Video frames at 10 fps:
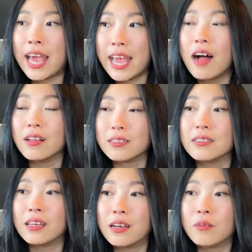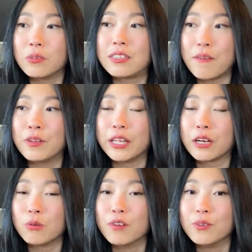KL it was definitely
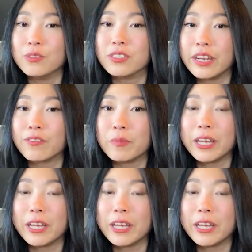a cool food city for